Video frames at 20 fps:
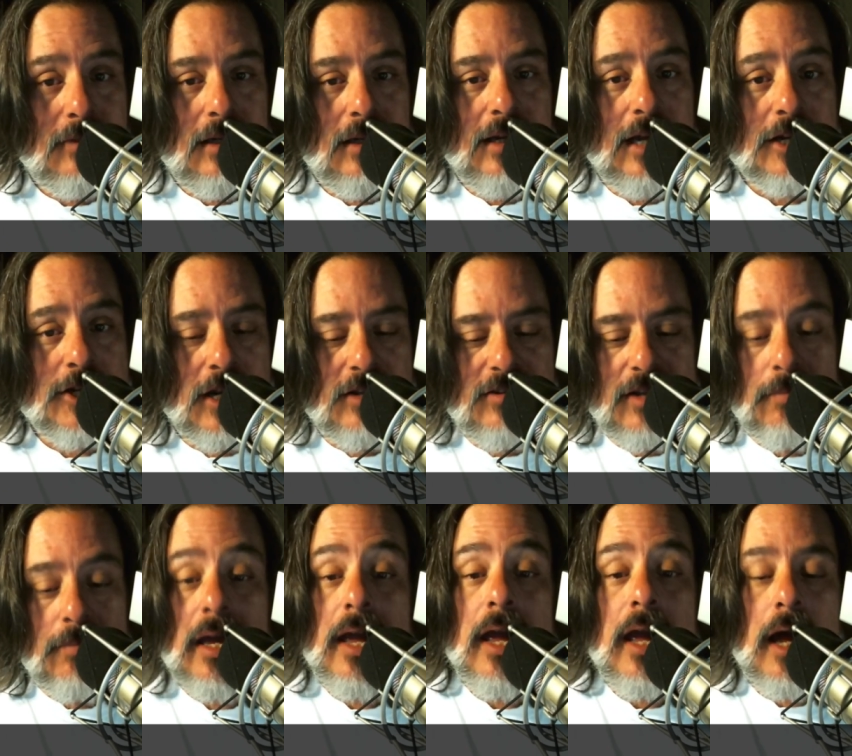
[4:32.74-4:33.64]
Catch you next
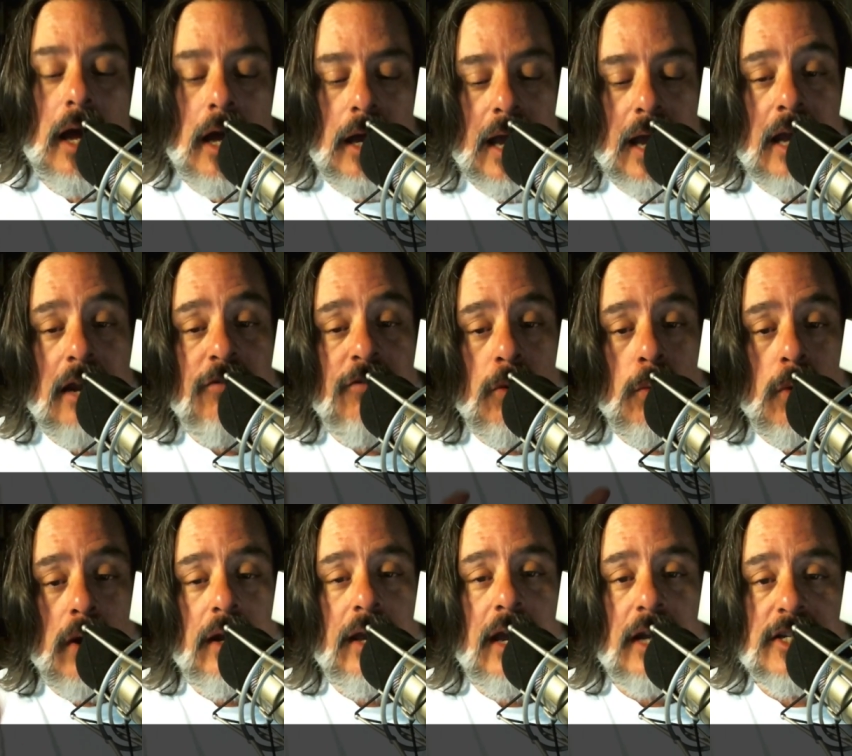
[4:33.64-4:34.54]
time. Uh, and if you
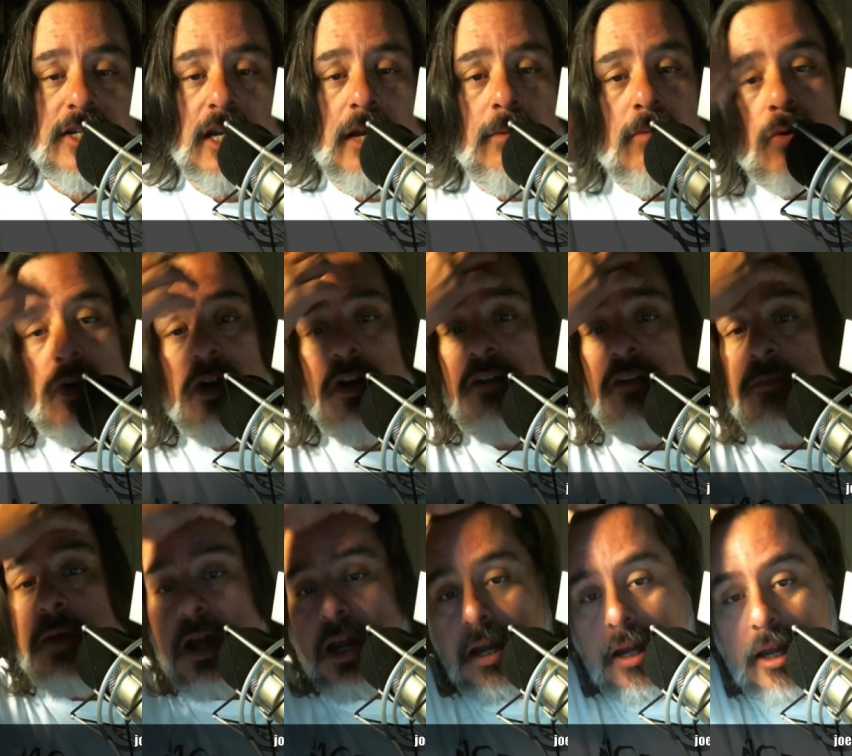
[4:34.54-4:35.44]
want to catch any more of
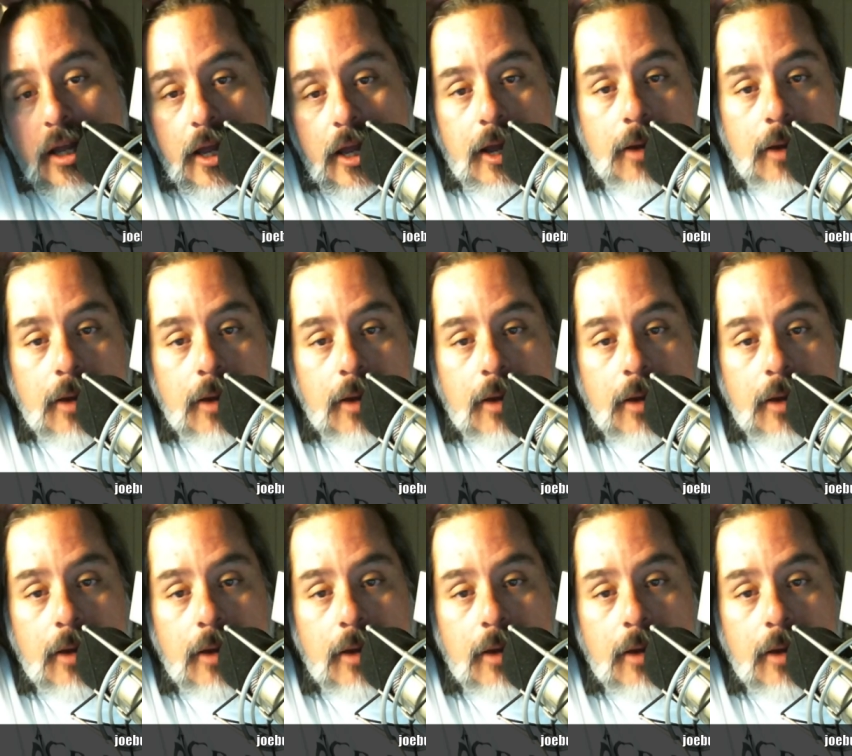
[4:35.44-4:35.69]
my